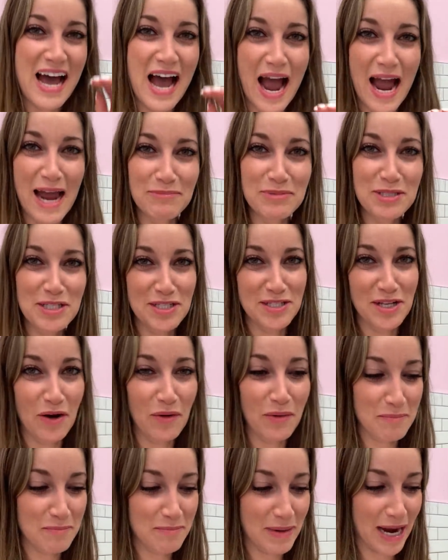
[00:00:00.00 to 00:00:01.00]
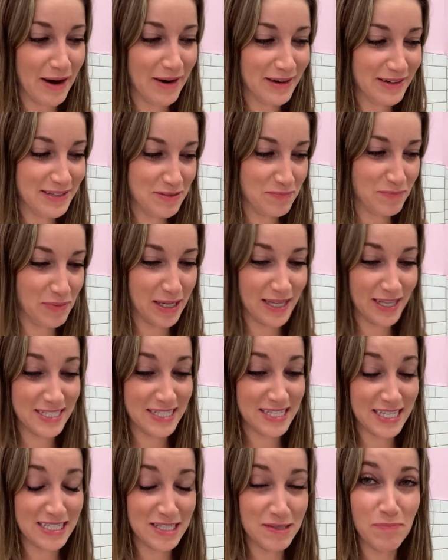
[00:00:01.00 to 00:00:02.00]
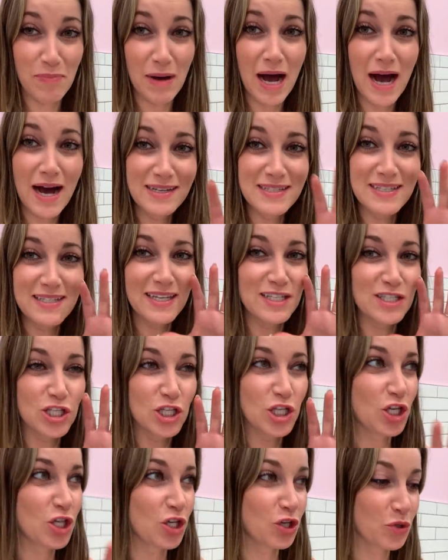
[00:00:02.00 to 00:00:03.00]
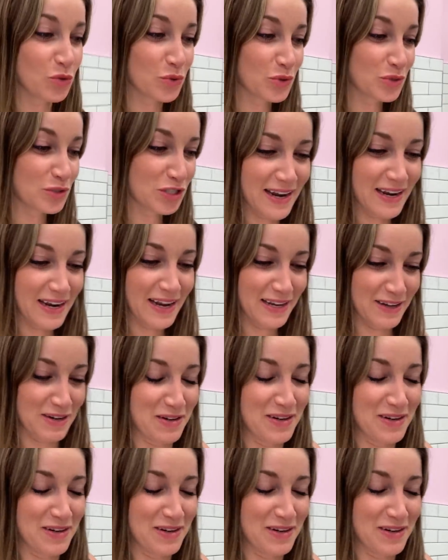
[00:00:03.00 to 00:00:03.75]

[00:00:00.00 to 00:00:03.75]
I'm so embarrassed because this box is huge and I,